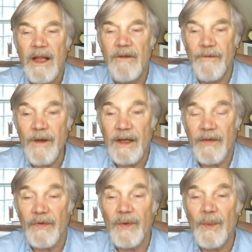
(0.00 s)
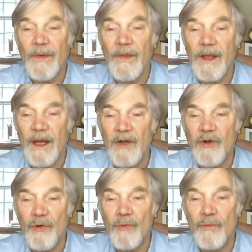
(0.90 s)
It fits with the
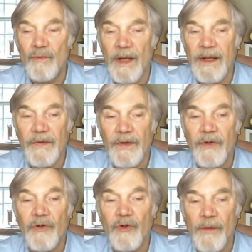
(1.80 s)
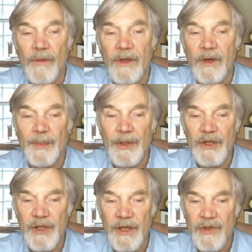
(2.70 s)
Hindu right's historical
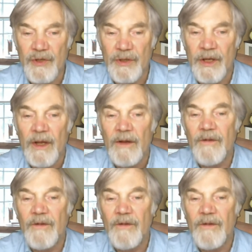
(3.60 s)
appreciation